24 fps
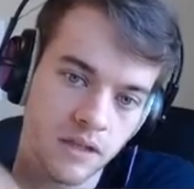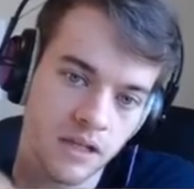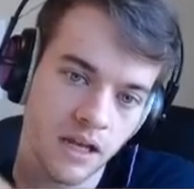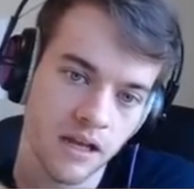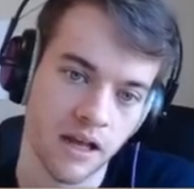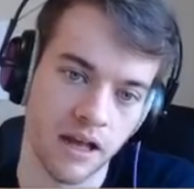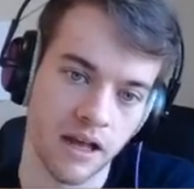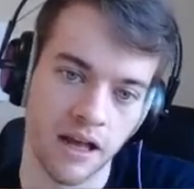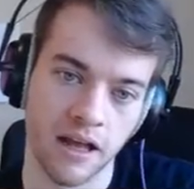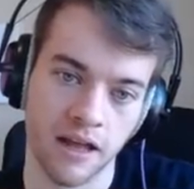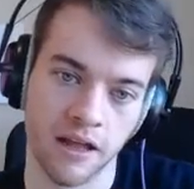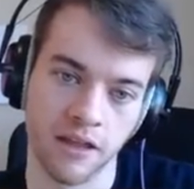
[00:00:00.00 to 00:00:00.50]

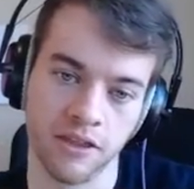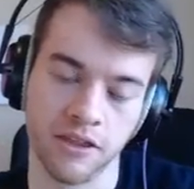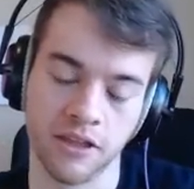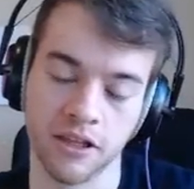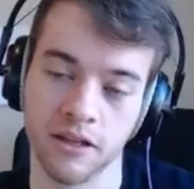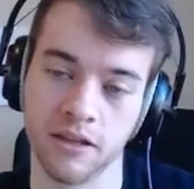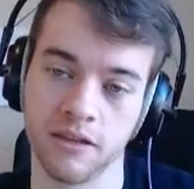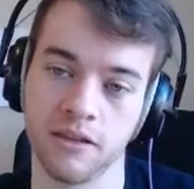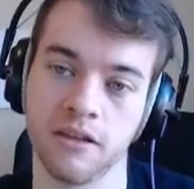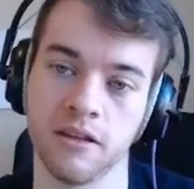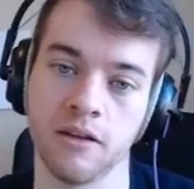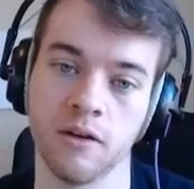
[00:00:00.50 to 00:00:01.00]
Uh,
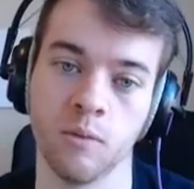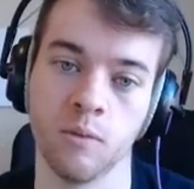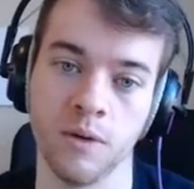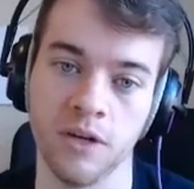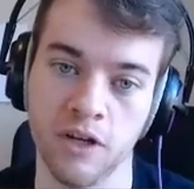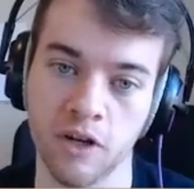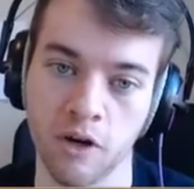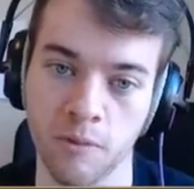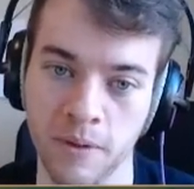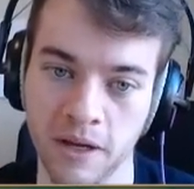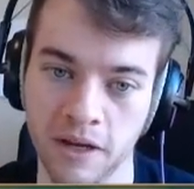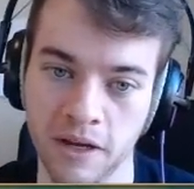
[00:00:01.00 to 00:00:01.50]
the, the
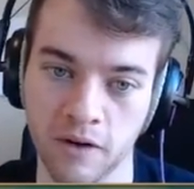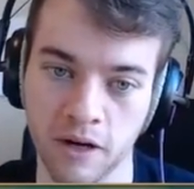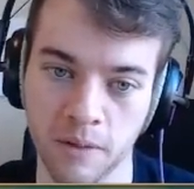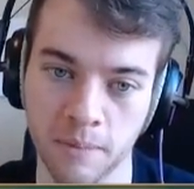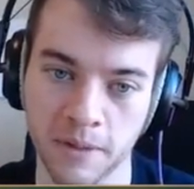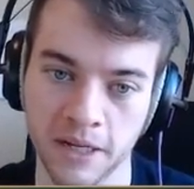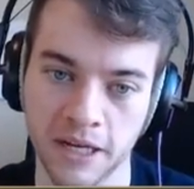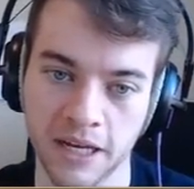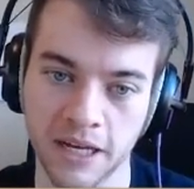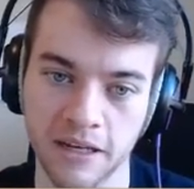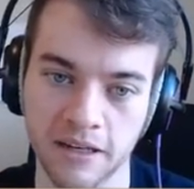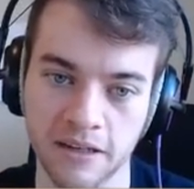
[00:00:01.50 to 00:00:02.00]
window being right
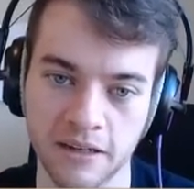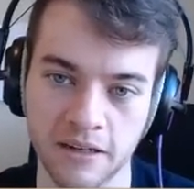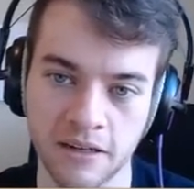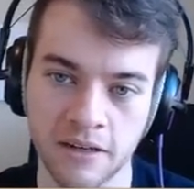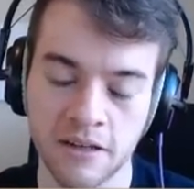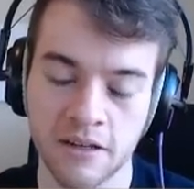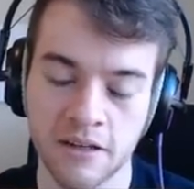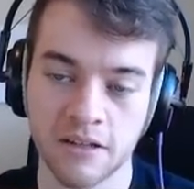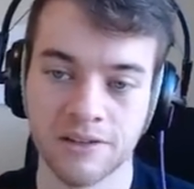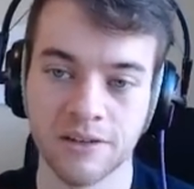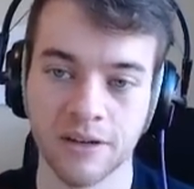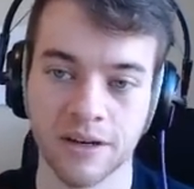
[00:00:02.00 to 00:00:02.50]
behind it.
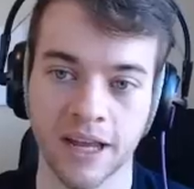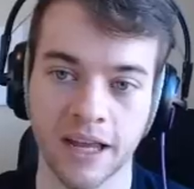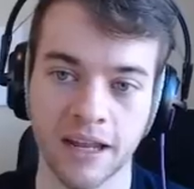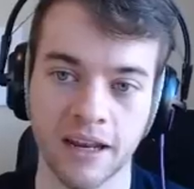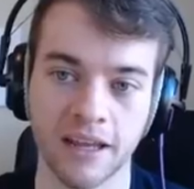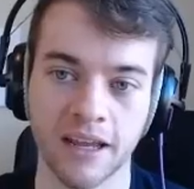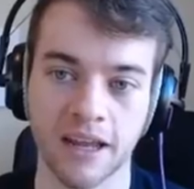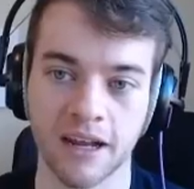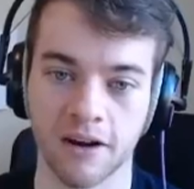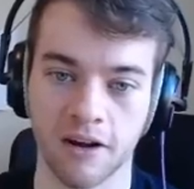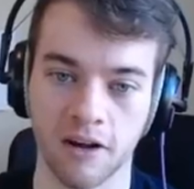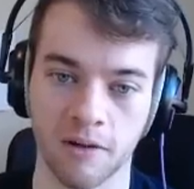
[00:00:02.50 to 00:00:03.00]
So it kind of
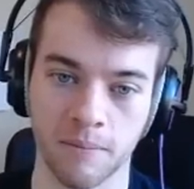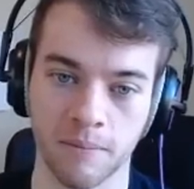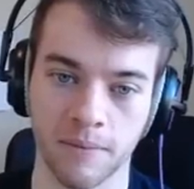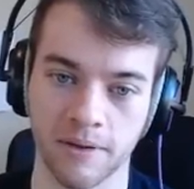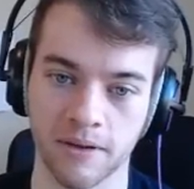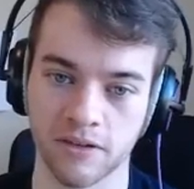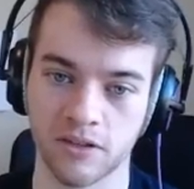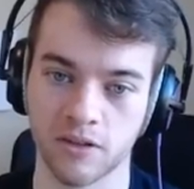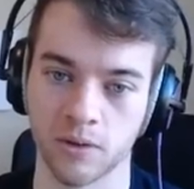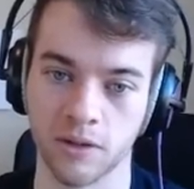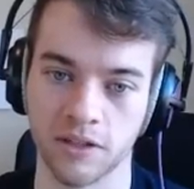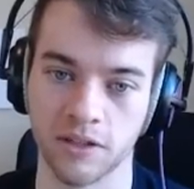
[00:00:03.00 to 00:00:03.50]
got all
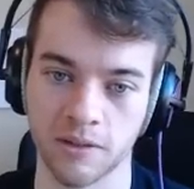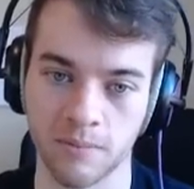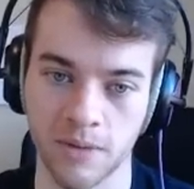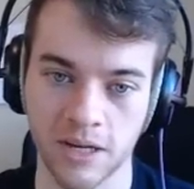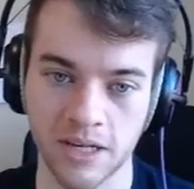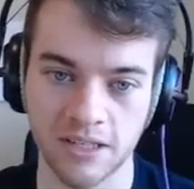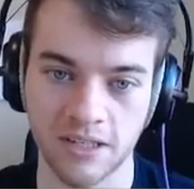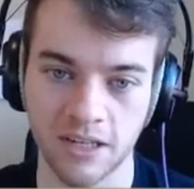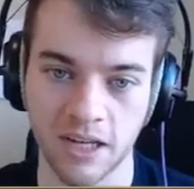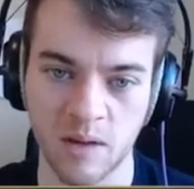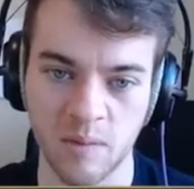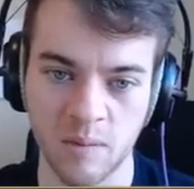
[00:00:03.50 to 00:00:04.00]
sorts of
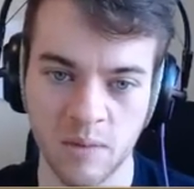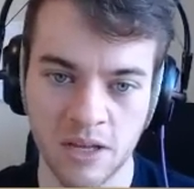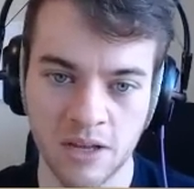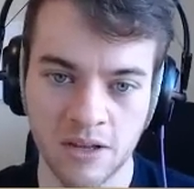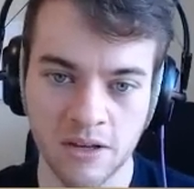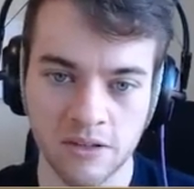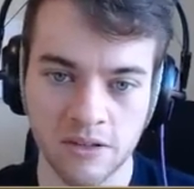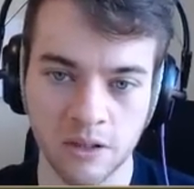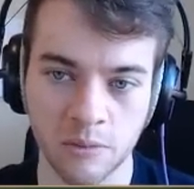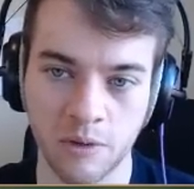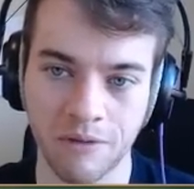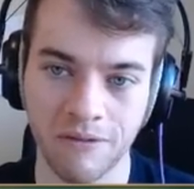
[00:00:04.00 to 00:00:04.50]
messed up.
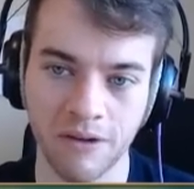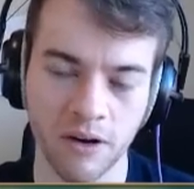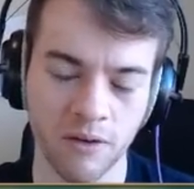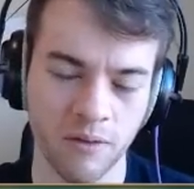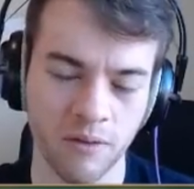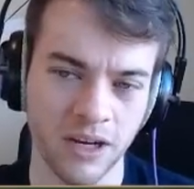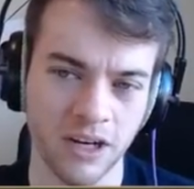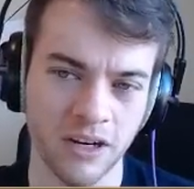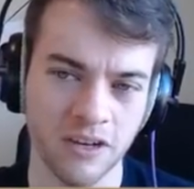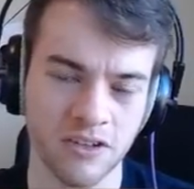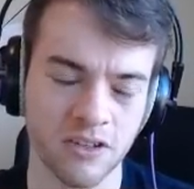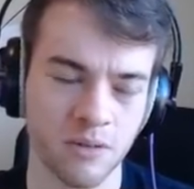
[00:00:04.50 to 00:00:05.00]
So moving it over
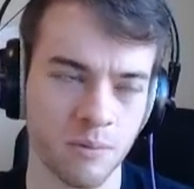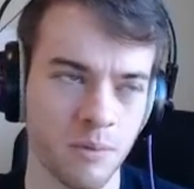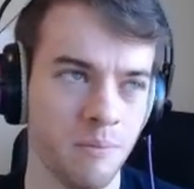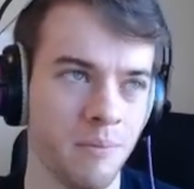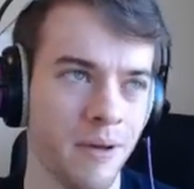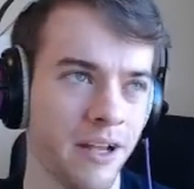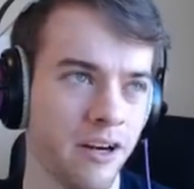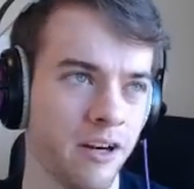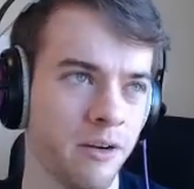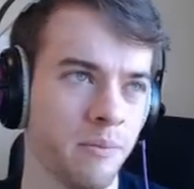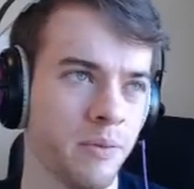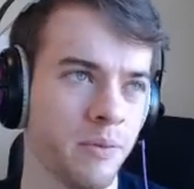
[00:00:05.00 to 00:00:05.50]
here, it should be
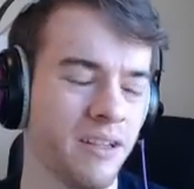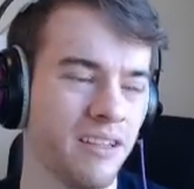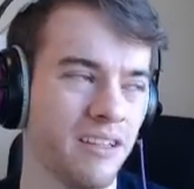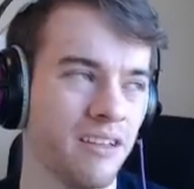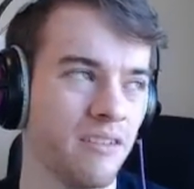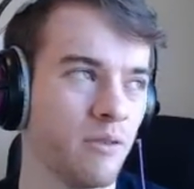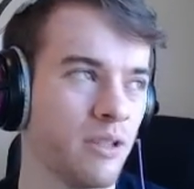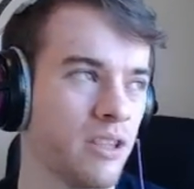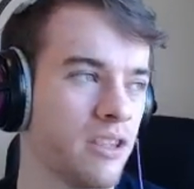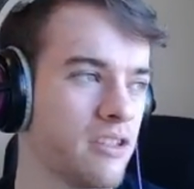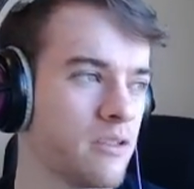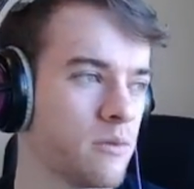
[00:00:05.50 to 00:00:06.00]
better. But
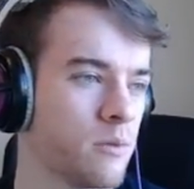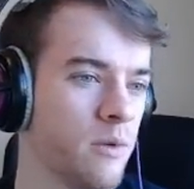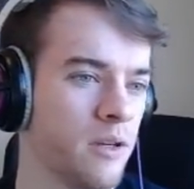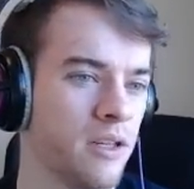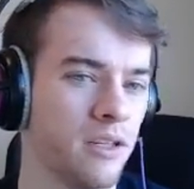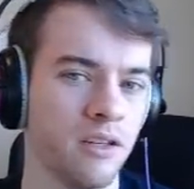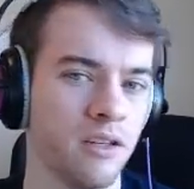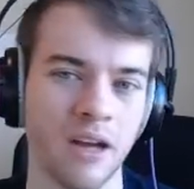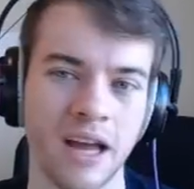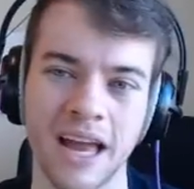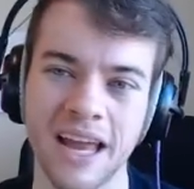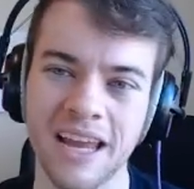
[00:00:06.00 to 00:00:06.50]
with this
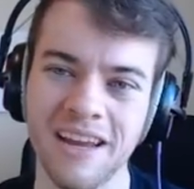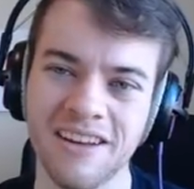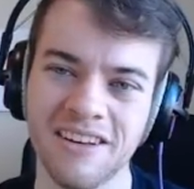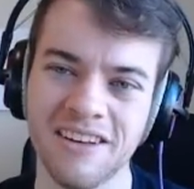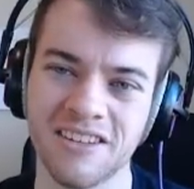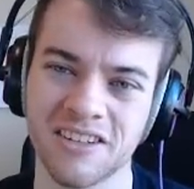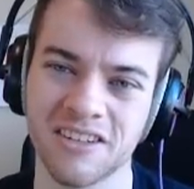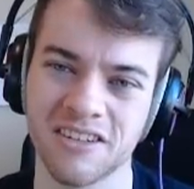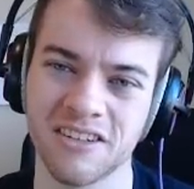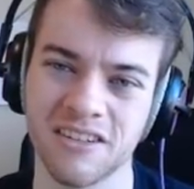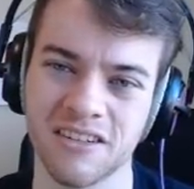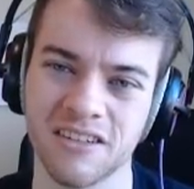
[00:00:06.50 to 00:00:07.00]
window, I could
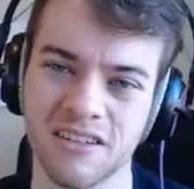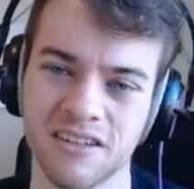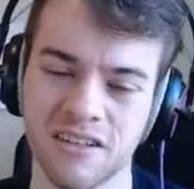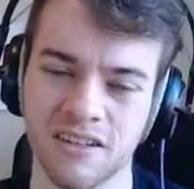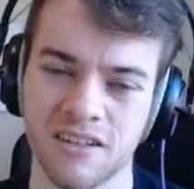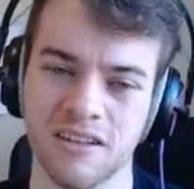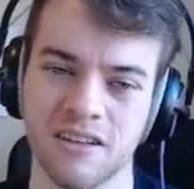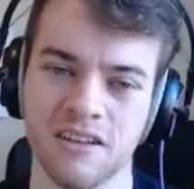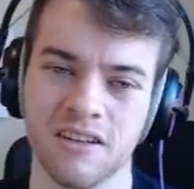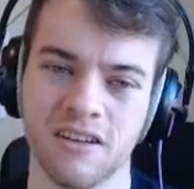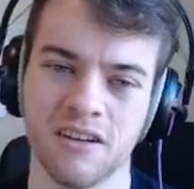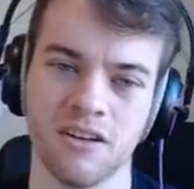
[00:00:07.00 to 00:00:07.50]
turn...
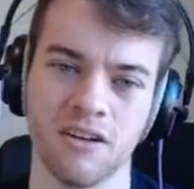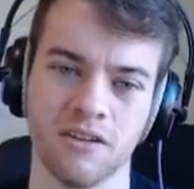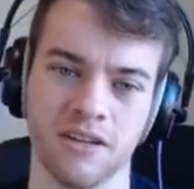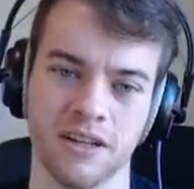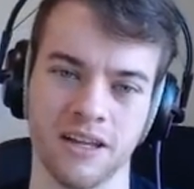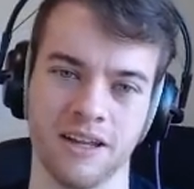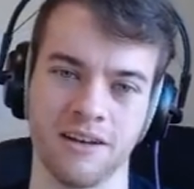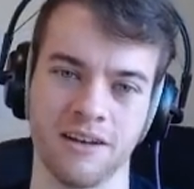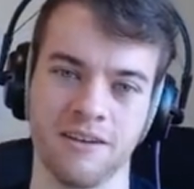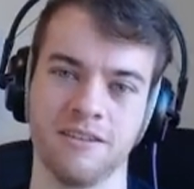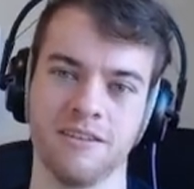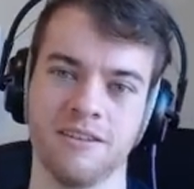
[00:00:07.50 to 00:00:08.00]
Hold
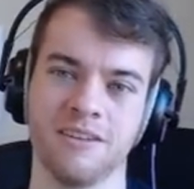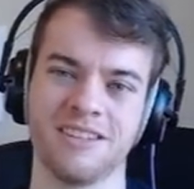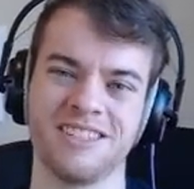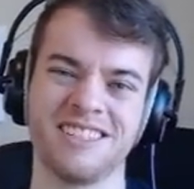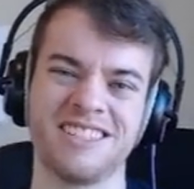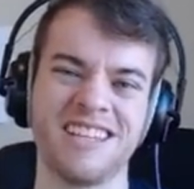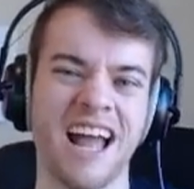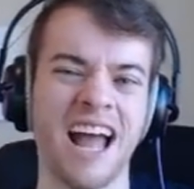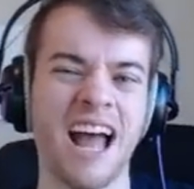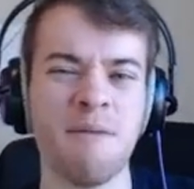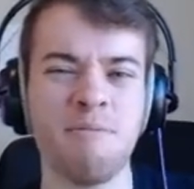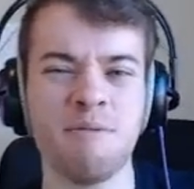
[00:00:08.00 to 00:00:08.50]
on.
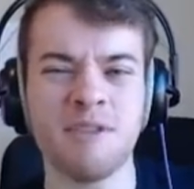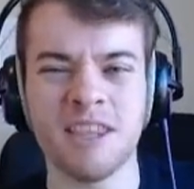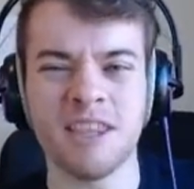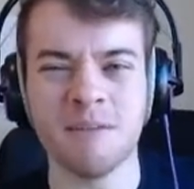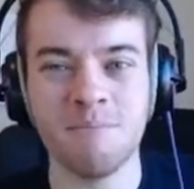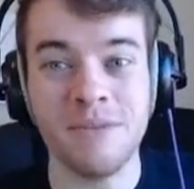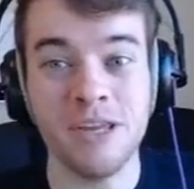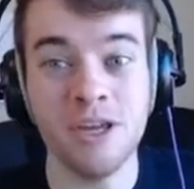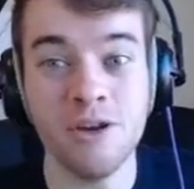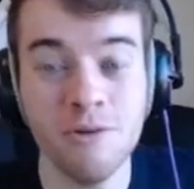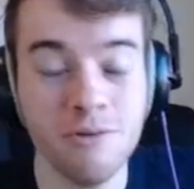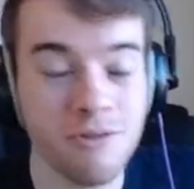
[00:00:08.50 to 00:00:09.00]
Stop with the
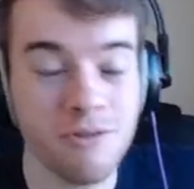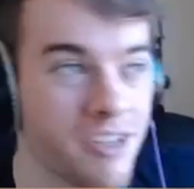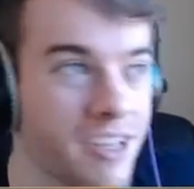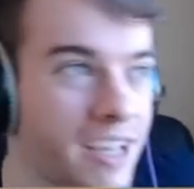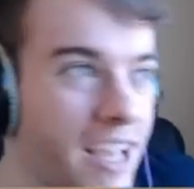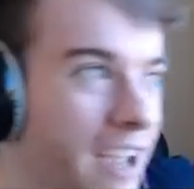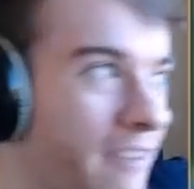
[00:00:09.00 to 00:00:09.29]
music.